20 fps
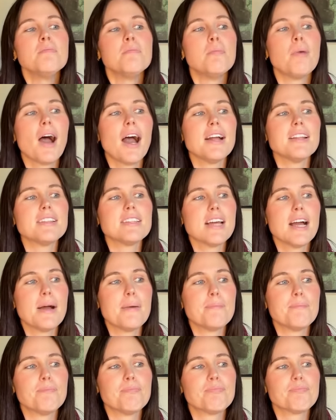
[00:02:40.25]
But
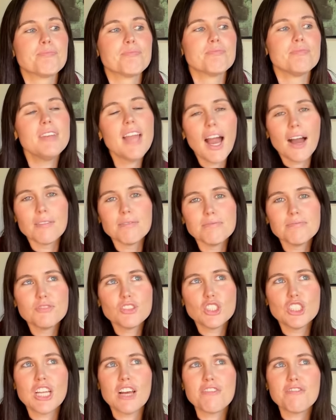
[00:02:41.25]
um, yeah,
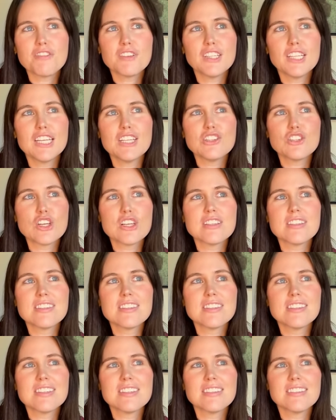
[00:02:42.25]
she definitely
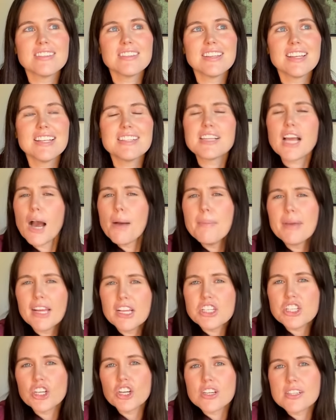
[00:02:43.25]
just is coming
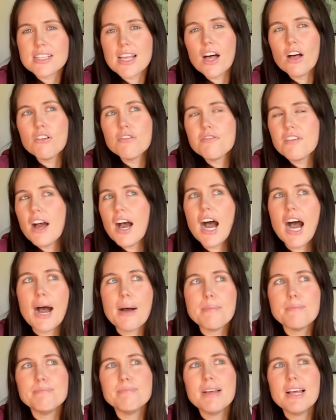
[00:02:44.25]
into herself.
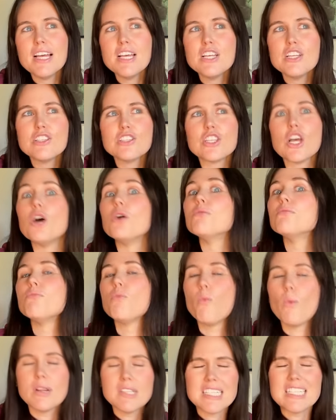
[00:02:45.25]
Um, so
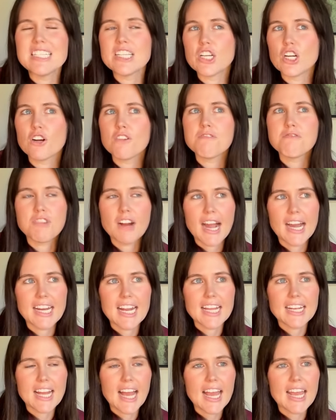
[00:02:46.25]
went to dinner
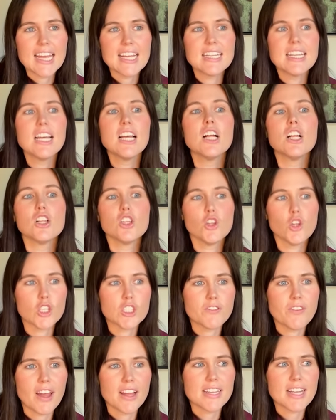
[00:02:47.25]
Friday night, looked
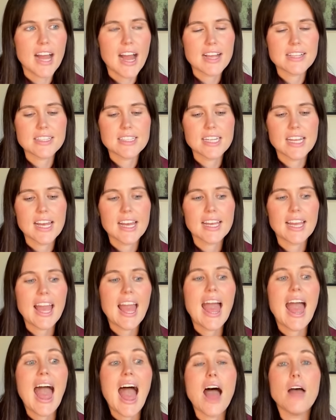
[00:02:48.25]
fantastic.
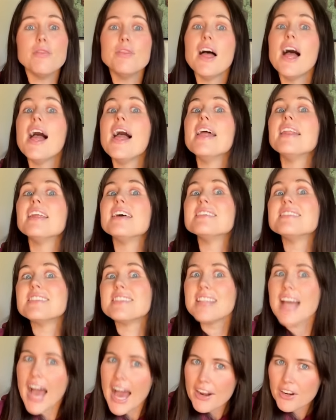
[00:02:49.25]
And then
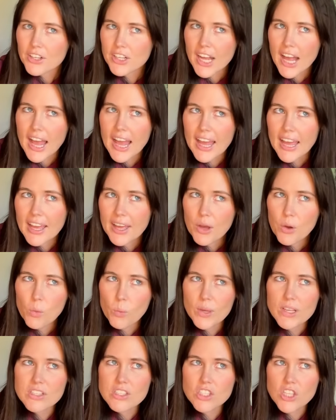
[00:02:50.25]
Saturday,
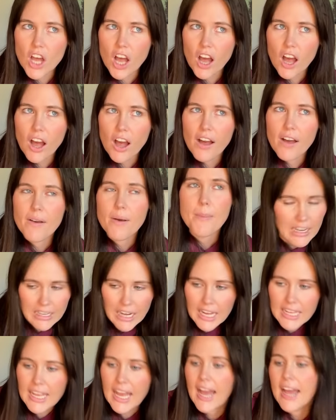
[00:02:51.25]
we saw
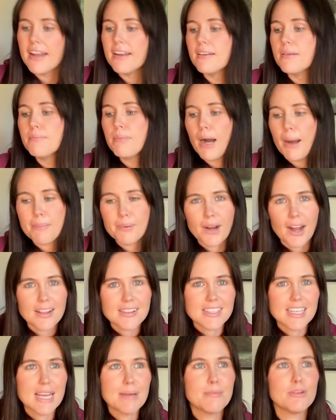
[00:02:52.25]
again
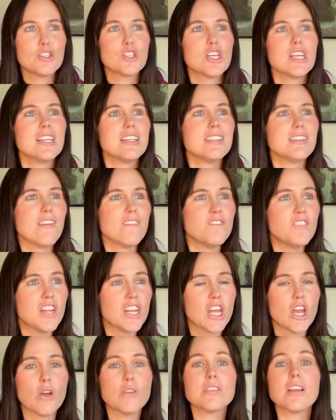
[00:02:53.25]
paparazzi images,
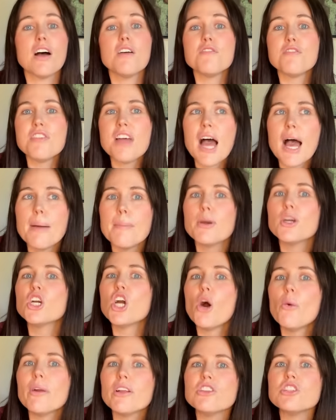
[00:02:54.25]
videos of them
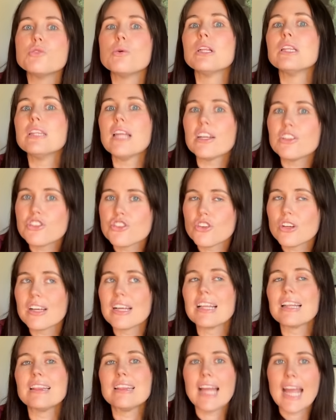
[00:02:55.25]
going to
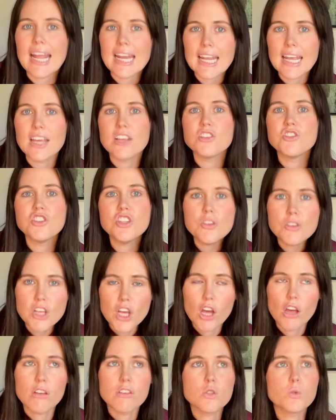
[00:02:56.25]
Electric Lady
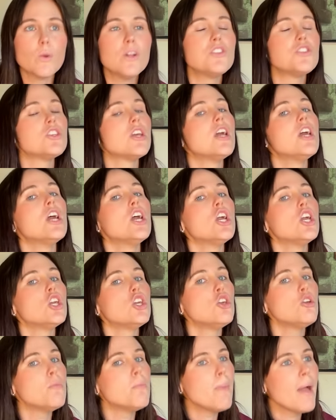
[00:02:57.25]
Studios, which
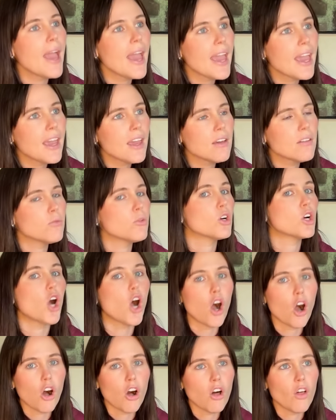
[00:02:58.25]
you may
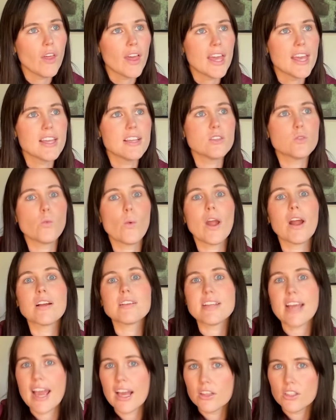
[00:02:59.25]
recall is where
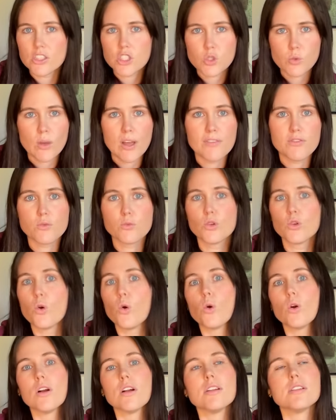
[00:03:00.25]
Taylor Swift
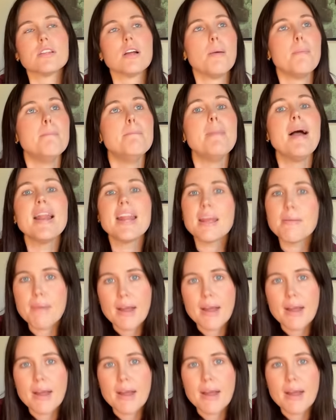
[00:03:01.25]
records many,